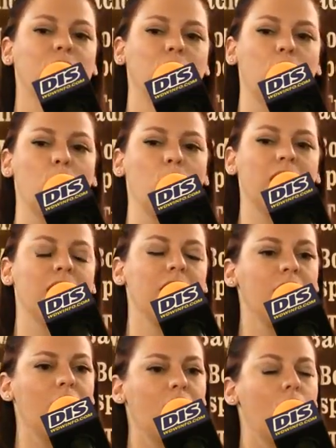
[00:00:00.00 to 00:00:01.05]

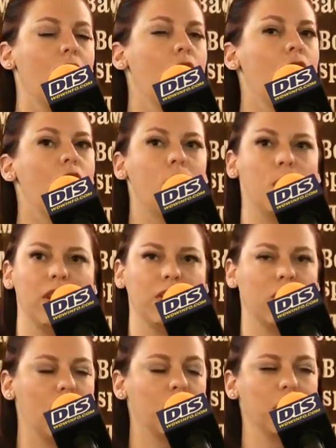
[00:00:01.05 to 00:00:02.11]
we always,
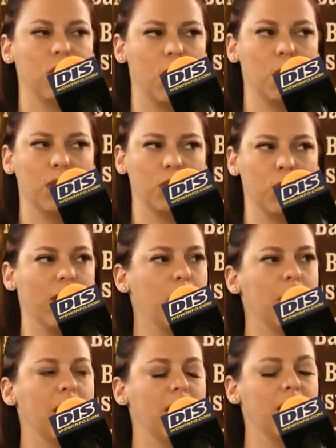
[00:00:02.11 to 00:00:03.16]
always, always
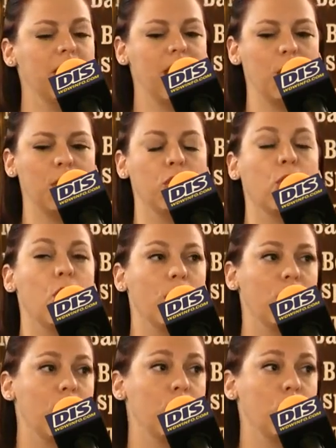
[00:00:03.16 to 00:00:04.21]
recommend that when you're
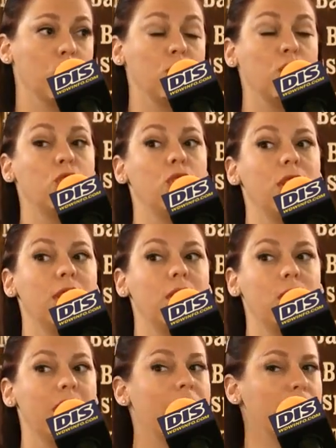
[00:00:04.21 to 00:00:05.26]
going on the cruise,
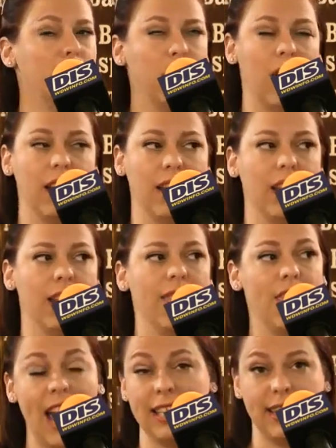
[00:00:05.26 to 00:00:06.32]
never fly in
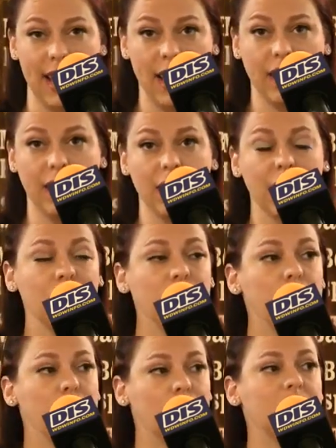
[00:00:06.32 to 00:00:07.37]
that day.
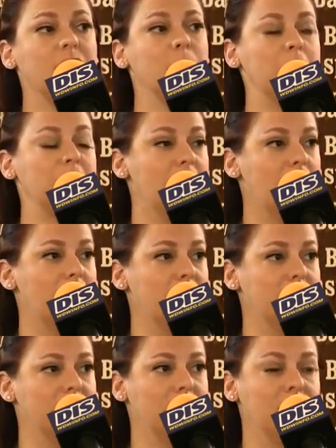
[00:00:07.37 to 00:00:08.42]
Just
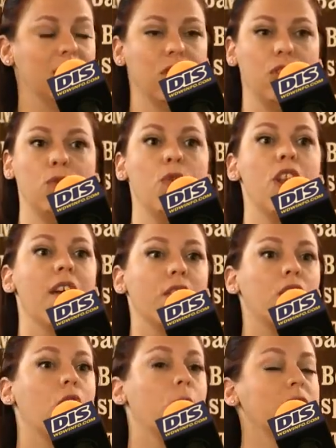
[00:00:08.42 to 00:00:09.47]
because you never
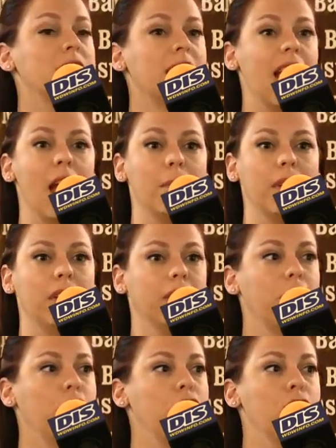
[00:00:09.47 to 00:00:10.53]
know what's going to happen.
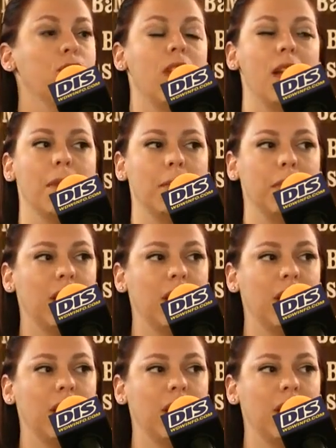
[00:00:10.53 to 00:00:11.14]
Your flight might be